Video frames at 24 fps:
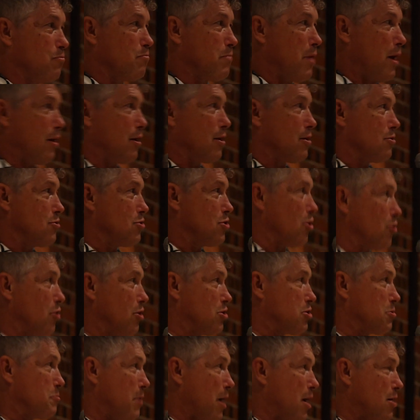making
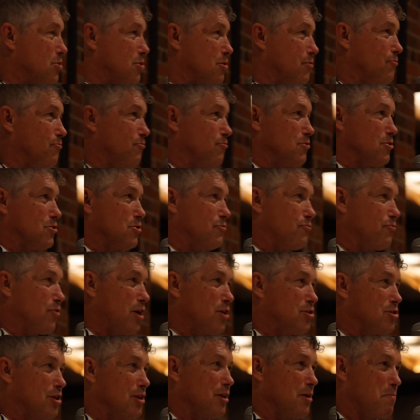Jerry smash his
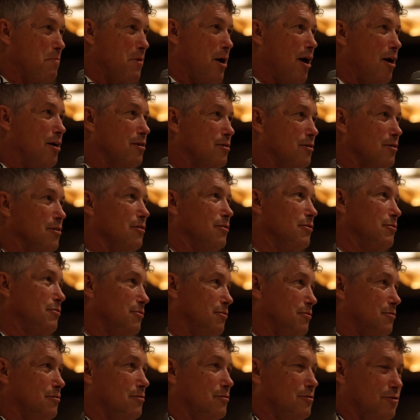face in the mat
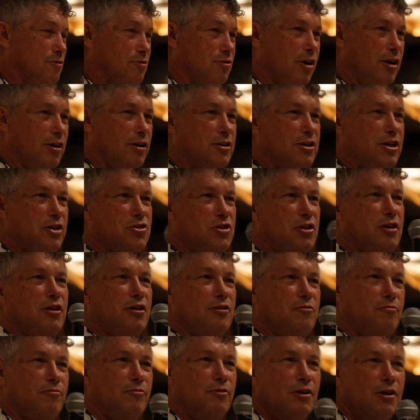than trying to teach a
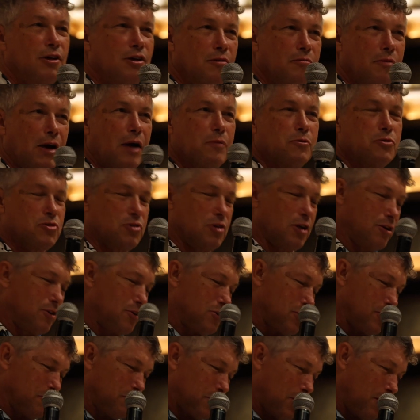kid Bible
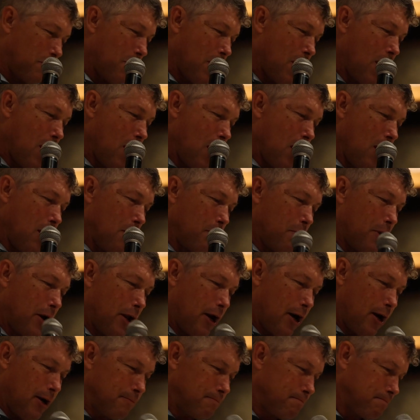study sometimes.
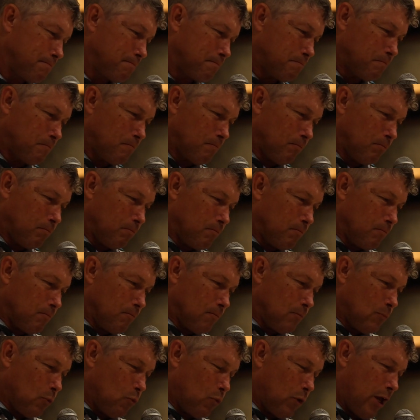But
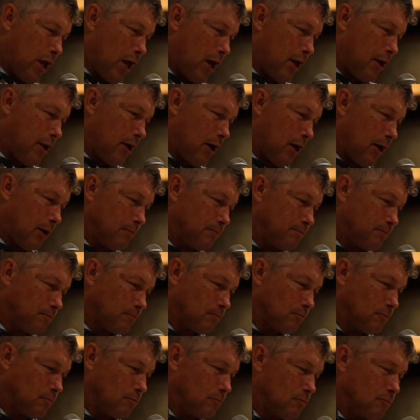we had
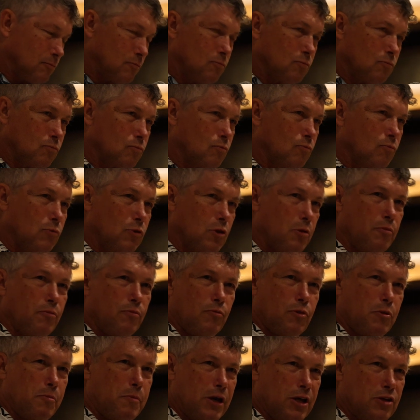
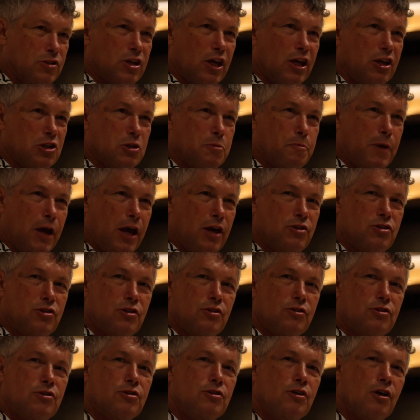the biggest thing is
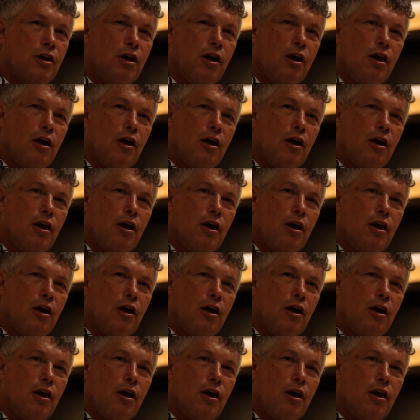patience